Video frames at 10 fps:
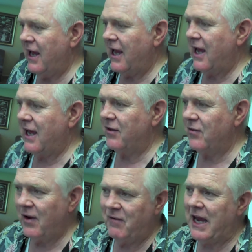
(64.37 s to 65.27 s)
And
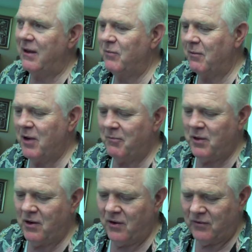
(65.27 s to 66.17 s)
so I vacuumed some up,
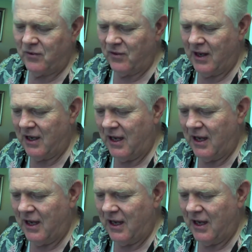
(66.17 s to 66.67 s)
you know, and so then